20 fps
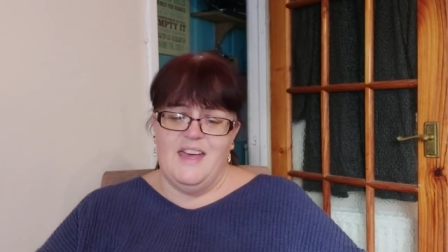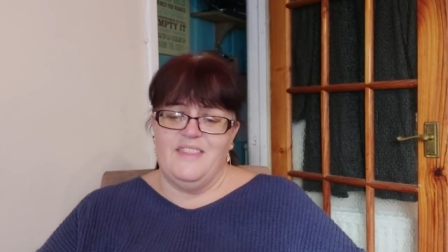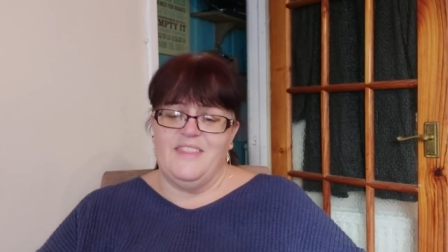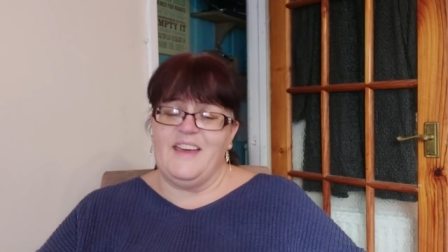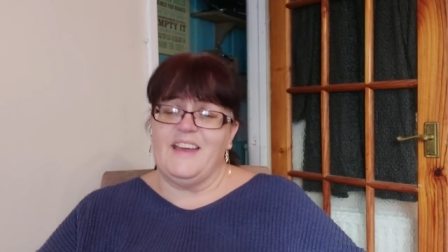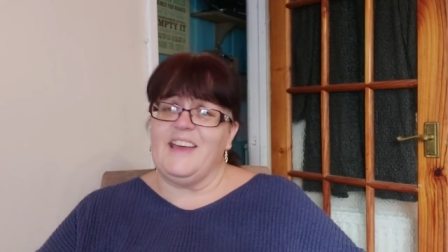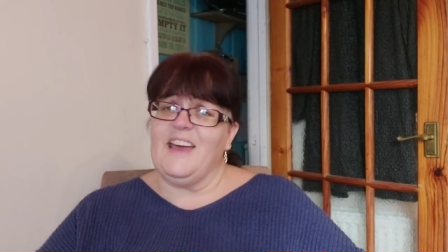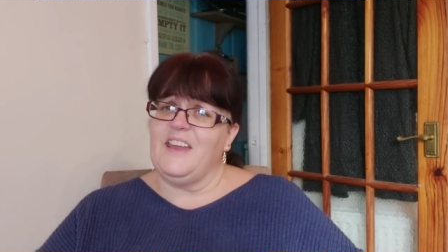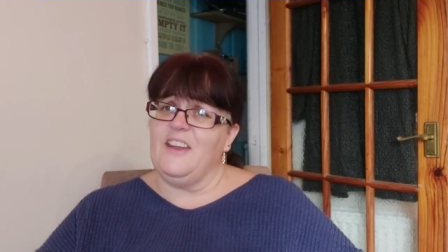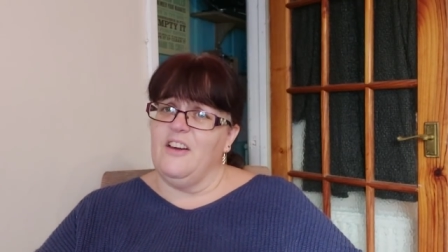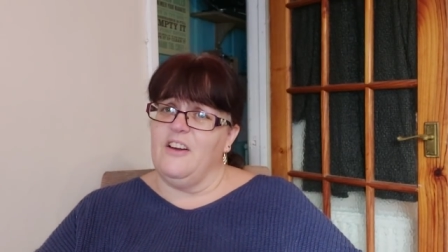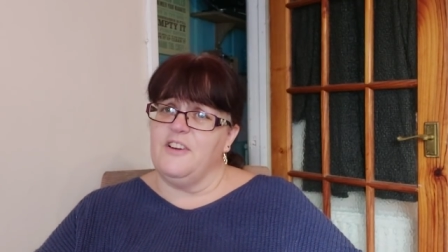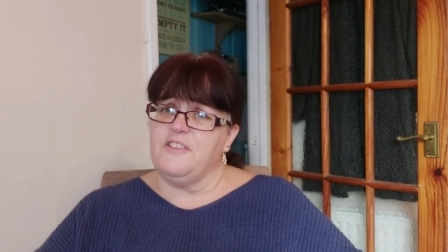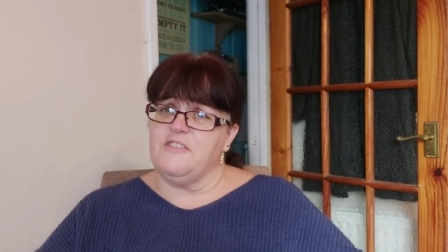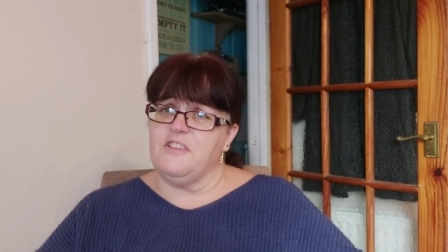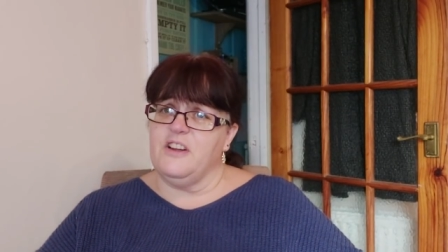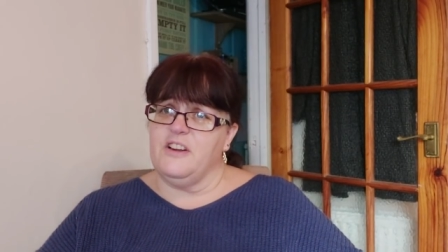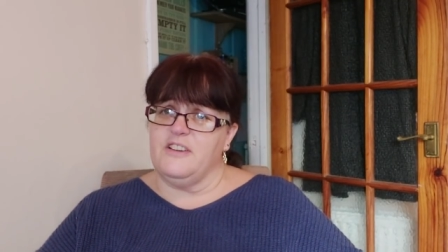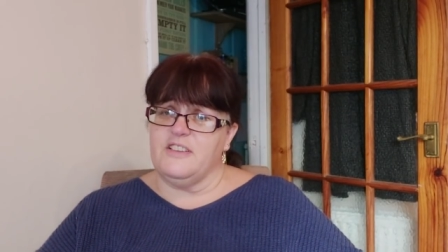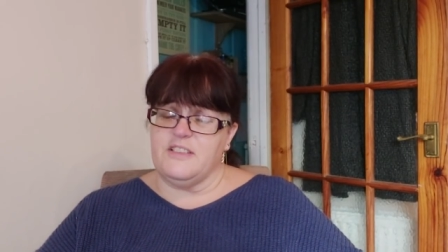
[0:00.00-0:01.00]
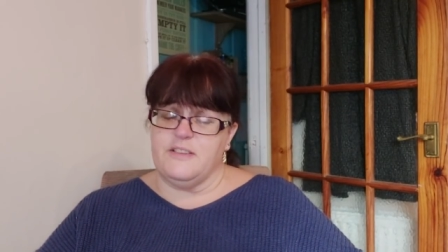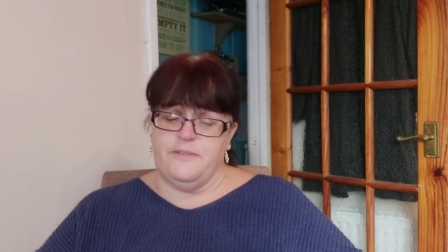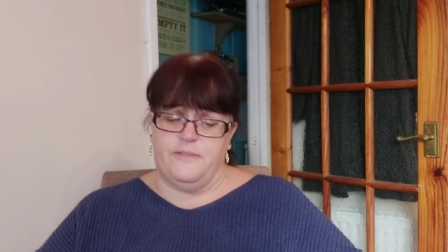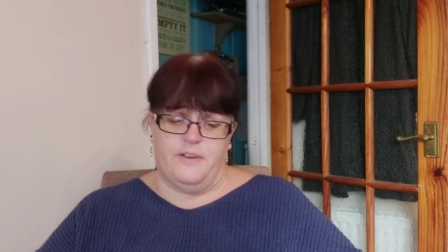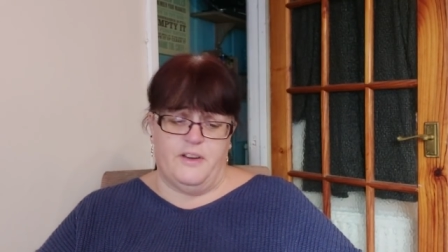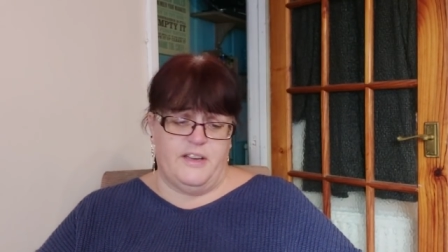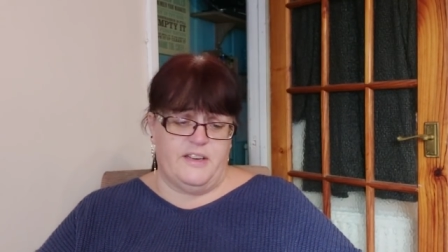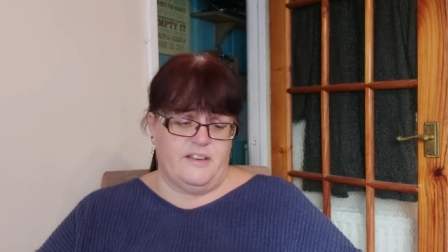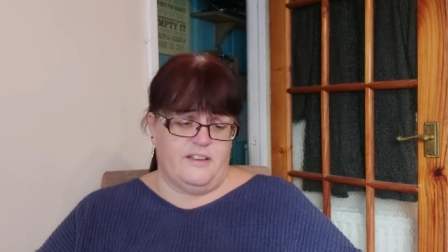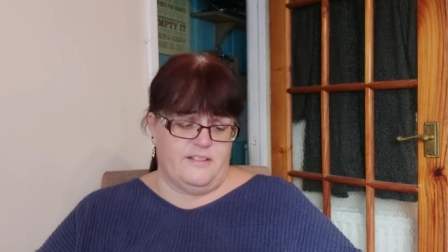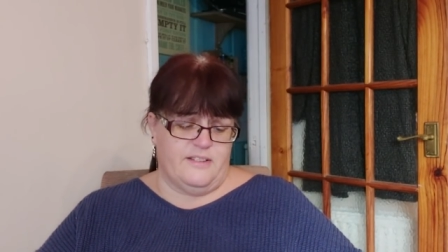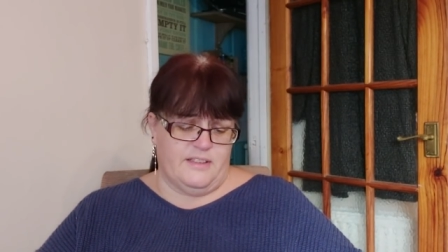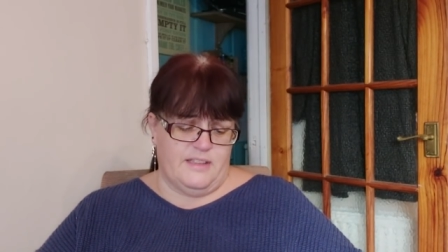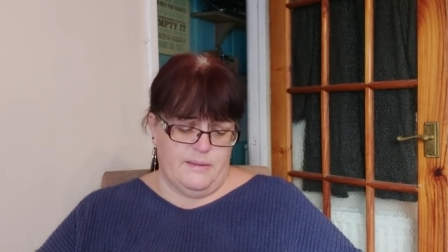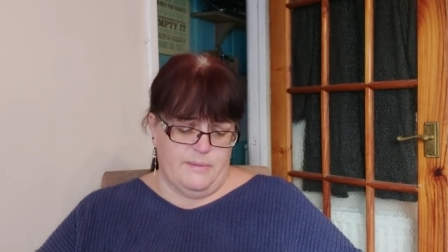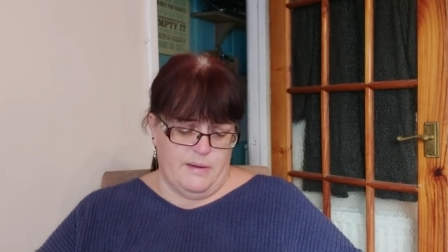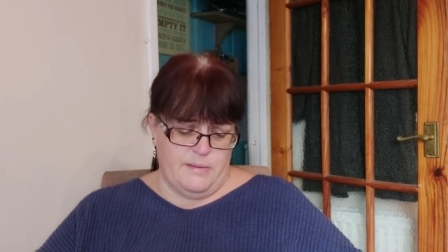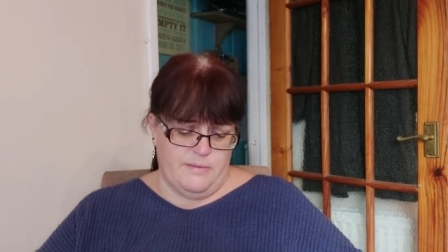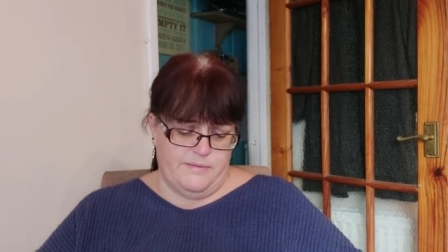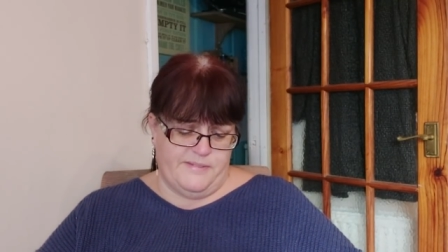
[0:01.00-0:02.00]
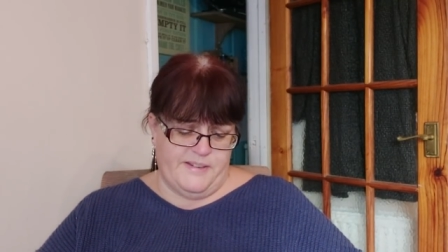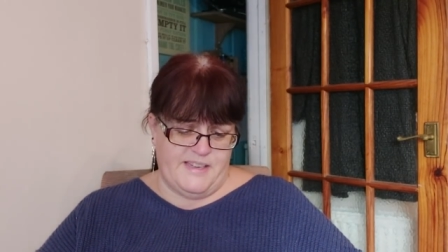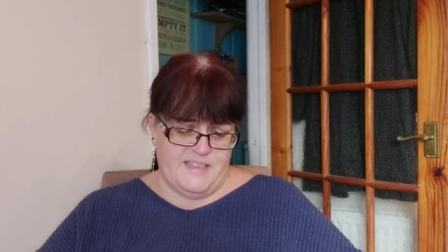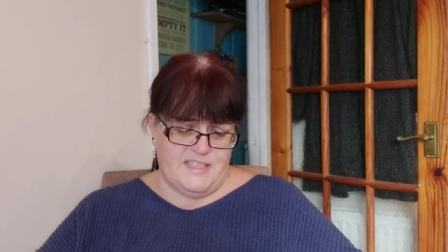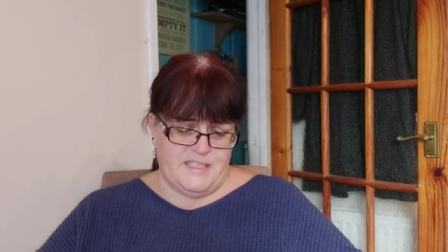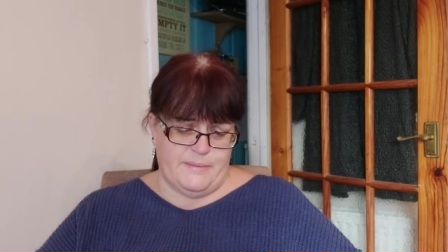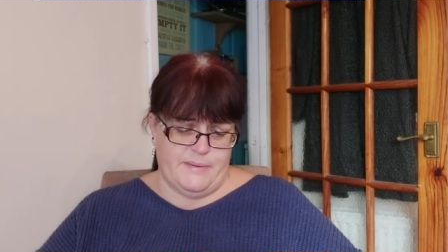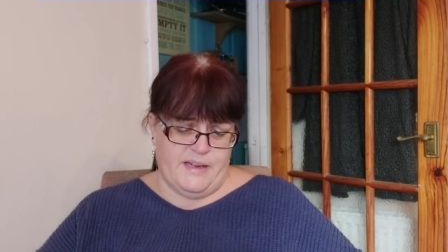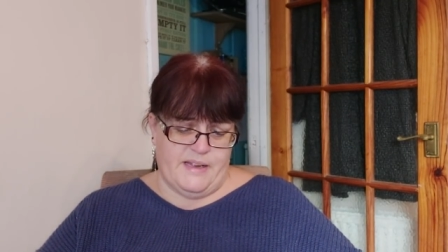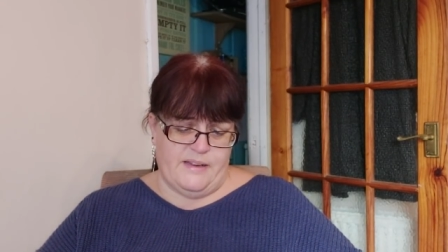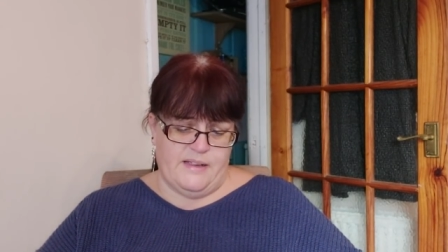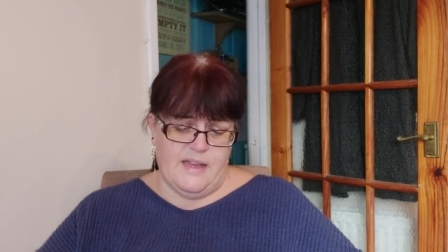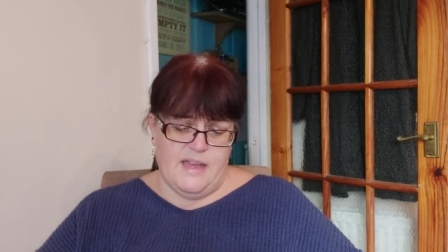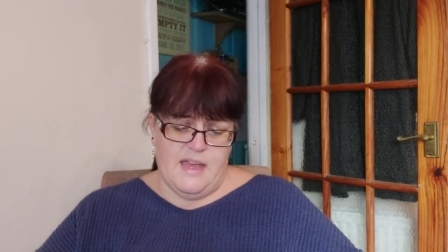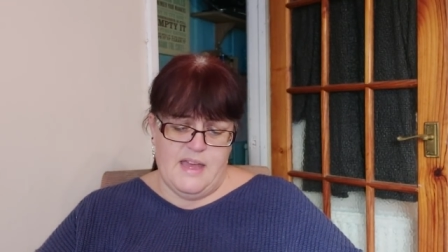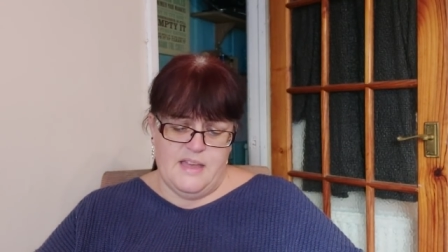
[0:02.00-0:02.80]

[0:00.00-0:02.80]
They're getting harder and harder to find. I think they might be phasing them out.